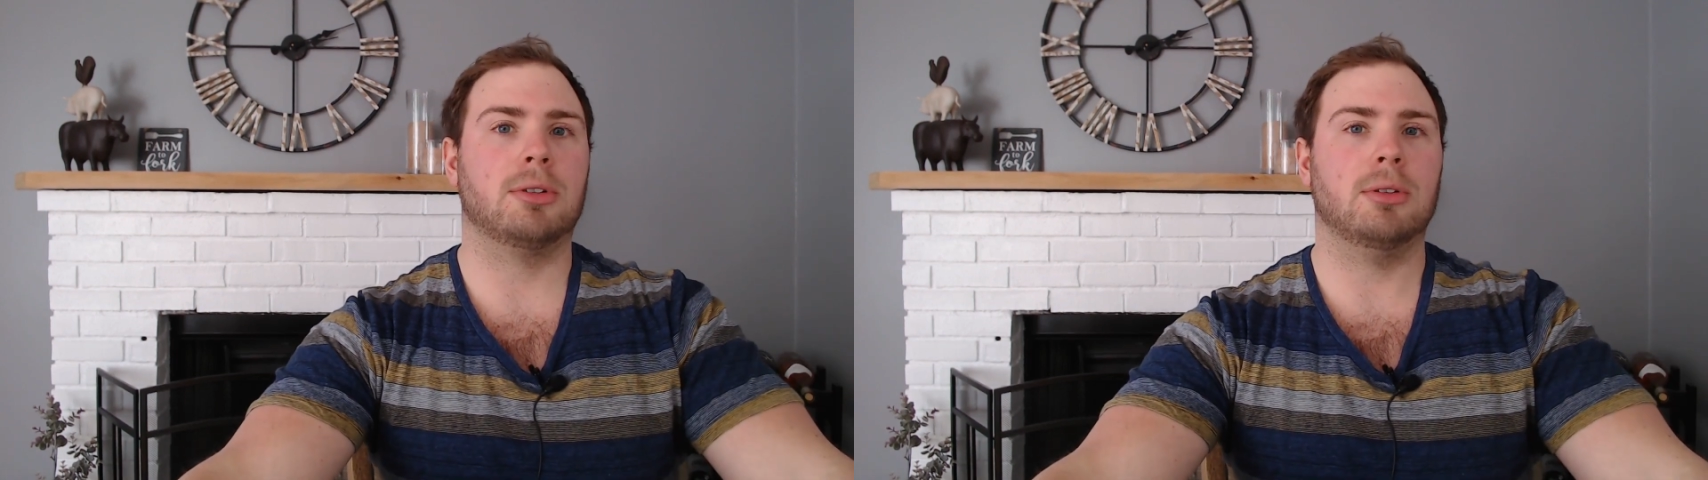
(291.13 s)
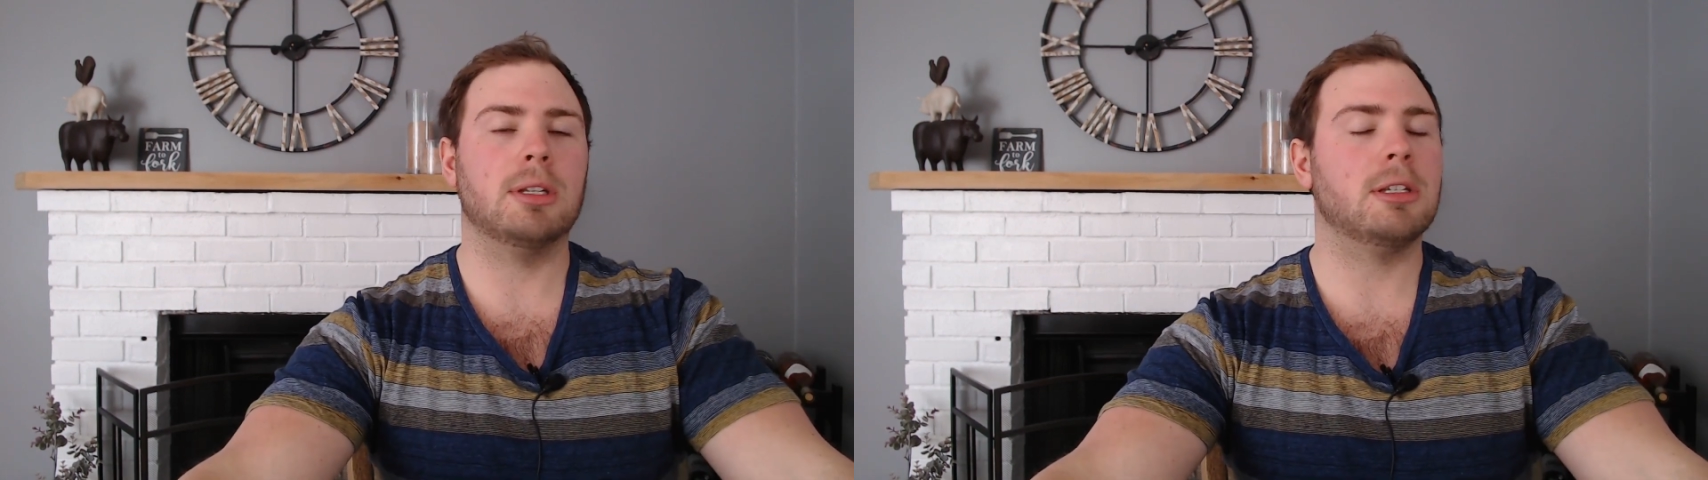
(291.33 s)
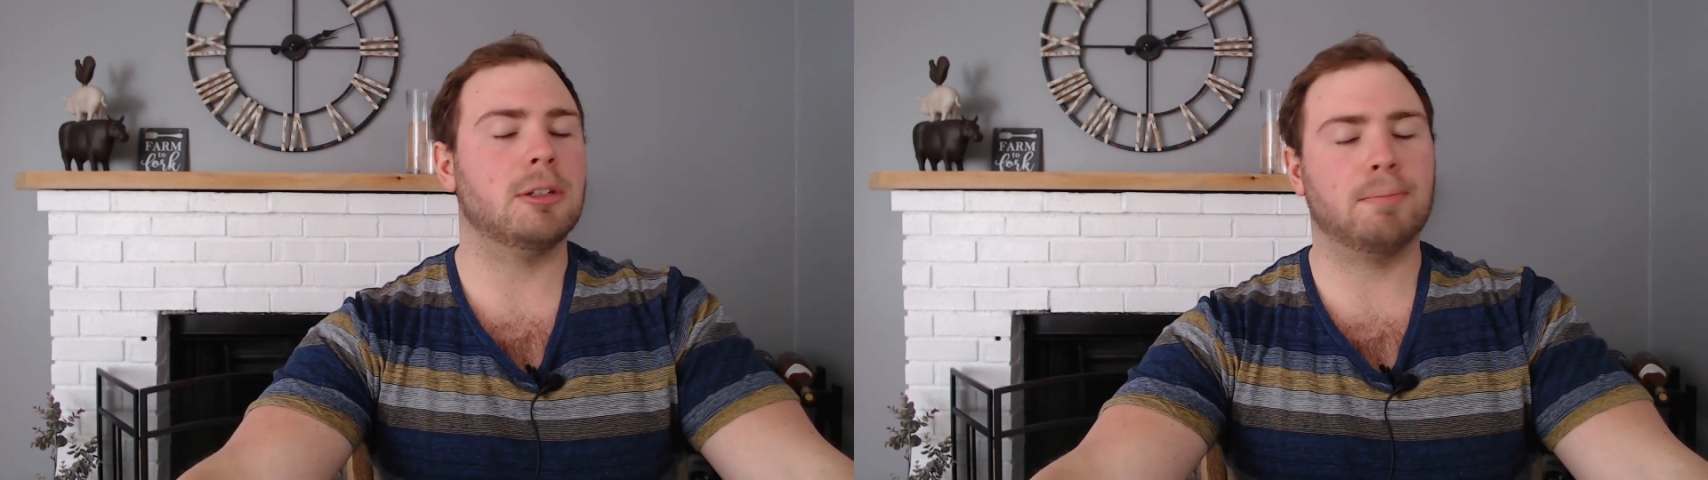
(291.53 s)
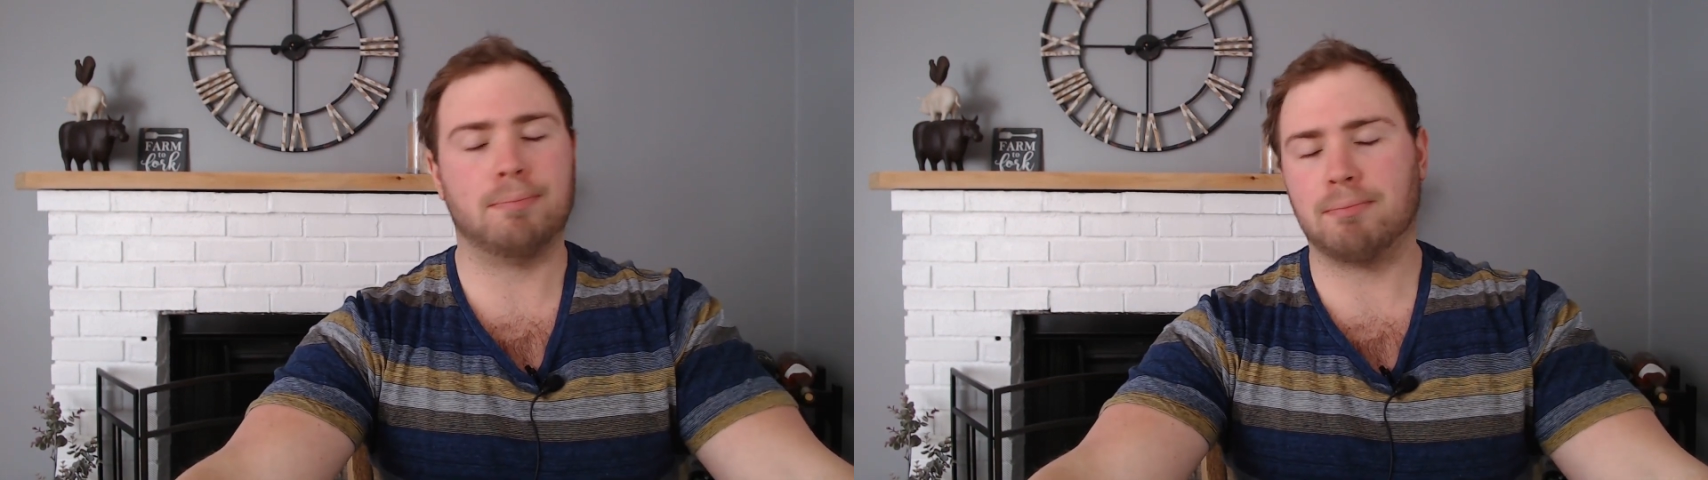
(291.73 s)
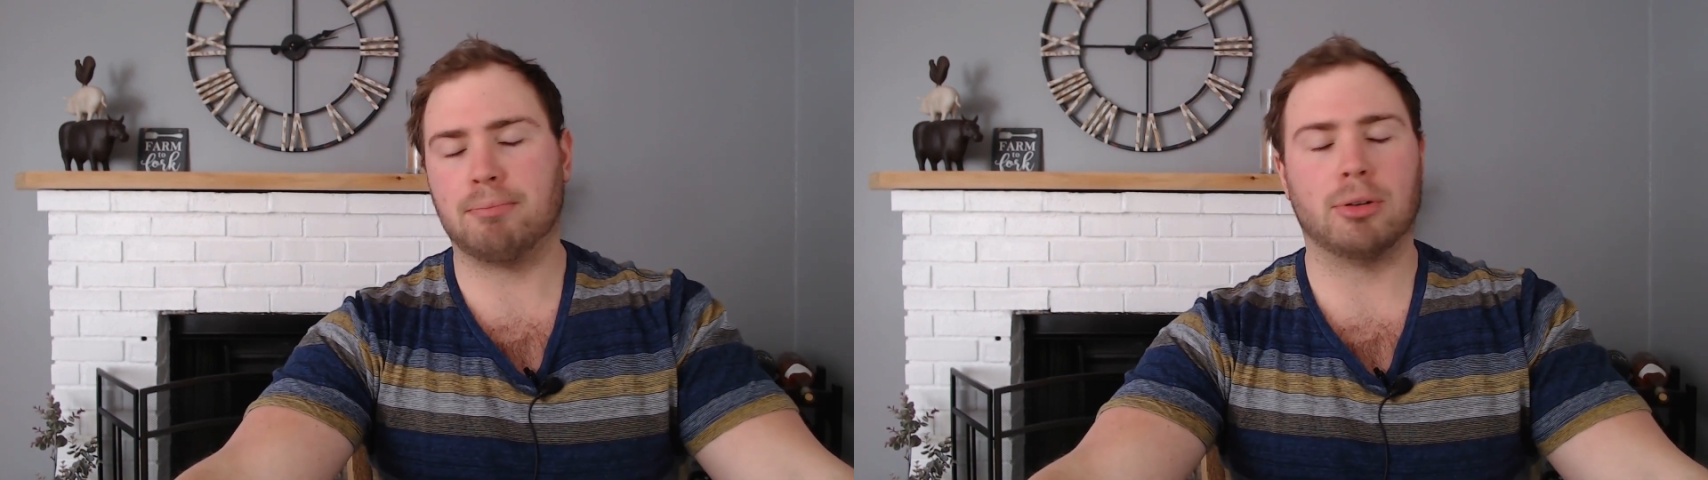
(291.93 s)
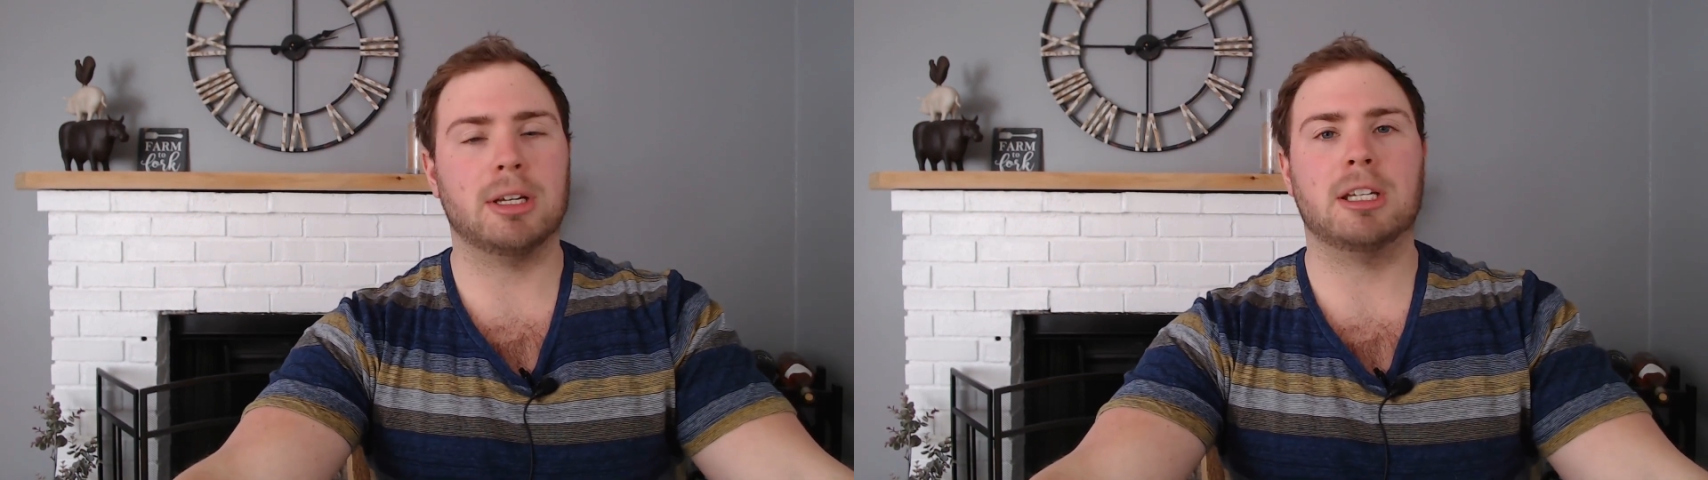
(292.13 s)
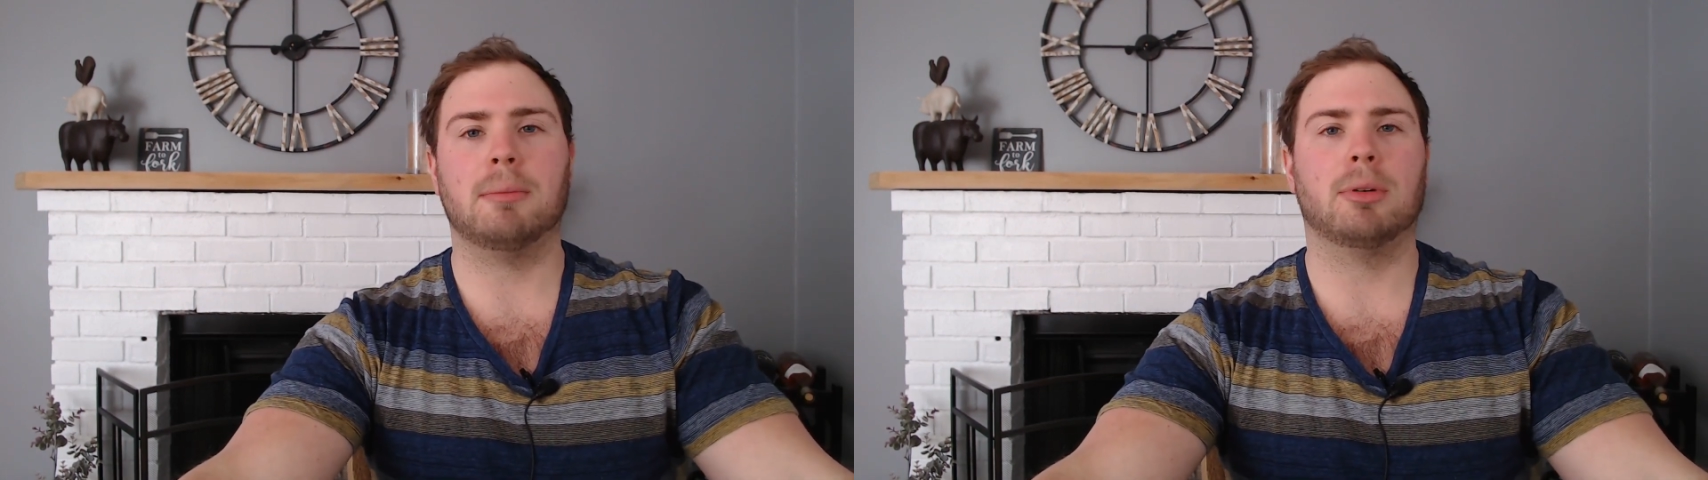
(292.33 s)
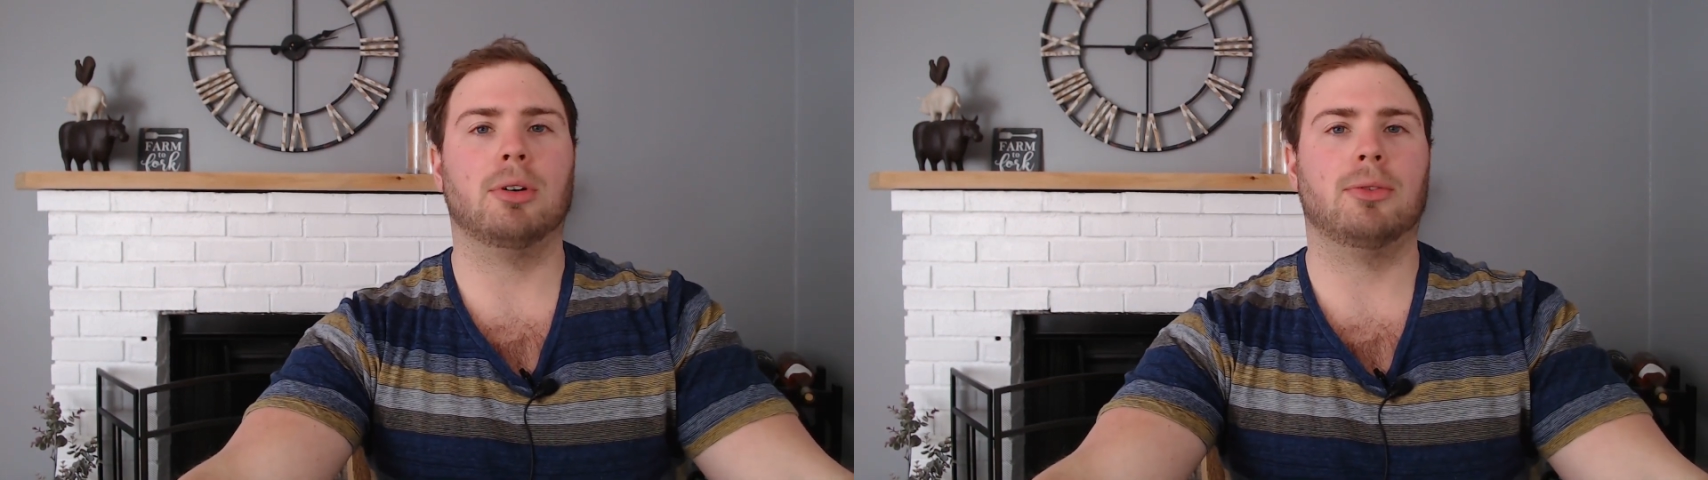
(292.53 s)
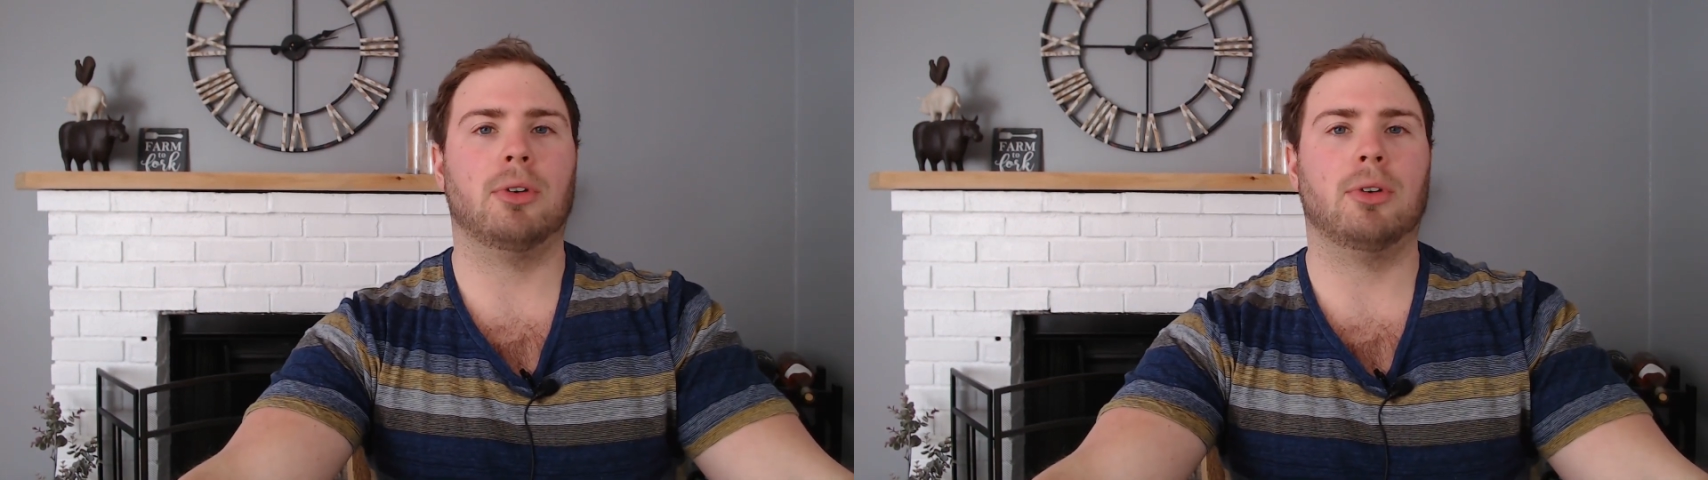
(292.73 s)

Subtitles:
So this is pretty typical